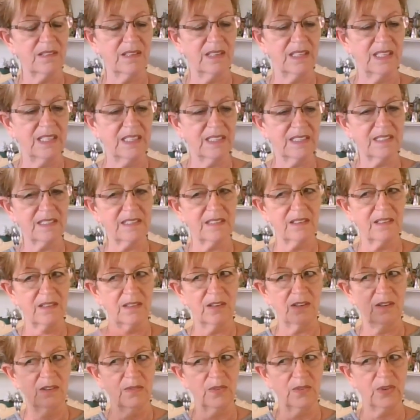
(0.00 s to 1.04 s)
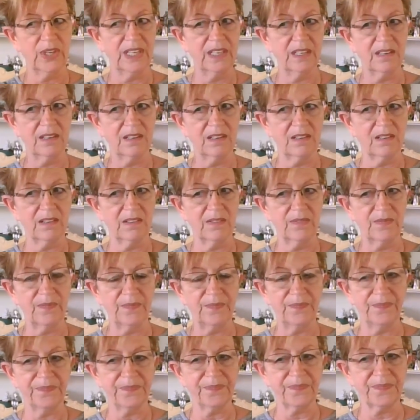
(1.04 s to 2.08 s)
It's over here.
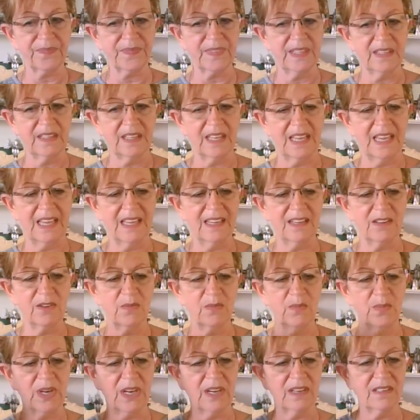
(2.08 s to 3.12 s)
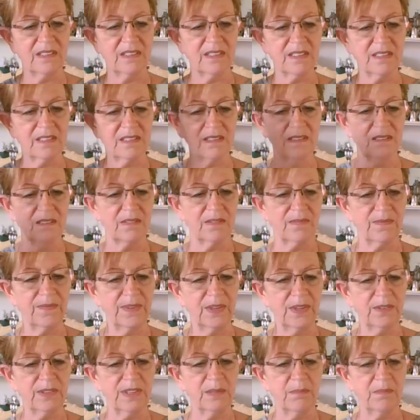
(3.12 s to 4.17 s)
And when I
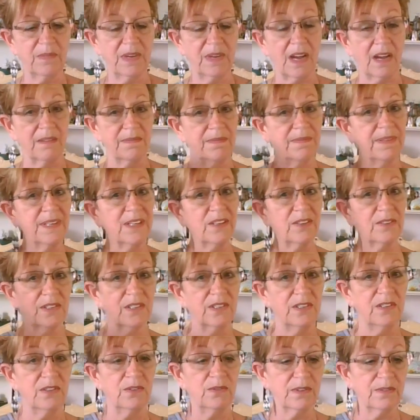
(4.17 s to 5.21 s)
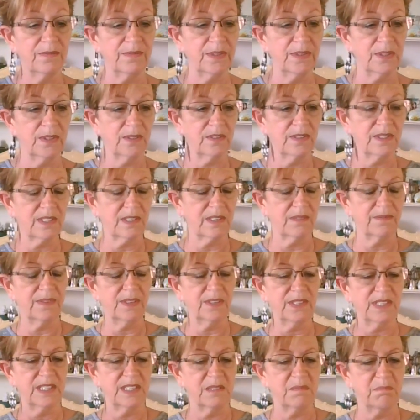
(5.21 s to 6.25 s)
felt the door first.
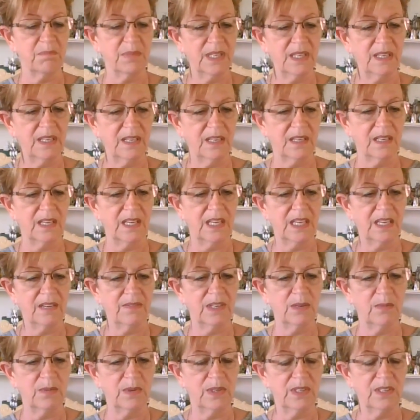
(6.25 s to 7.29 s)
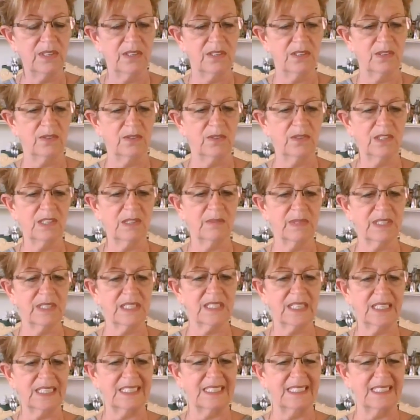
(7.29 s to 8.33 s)
Felt this big, heavy wooden door, and it was
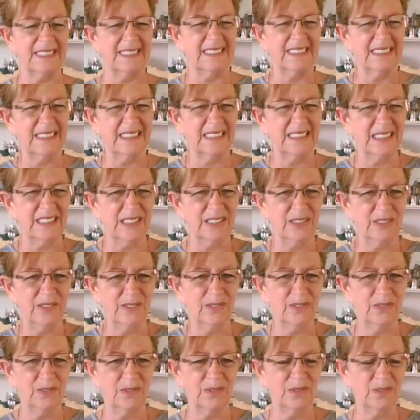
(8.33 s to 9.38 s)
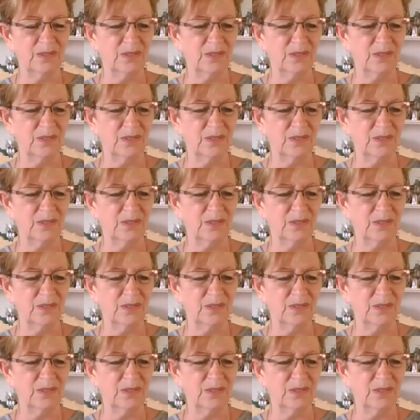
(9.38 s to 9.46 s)
like, ew.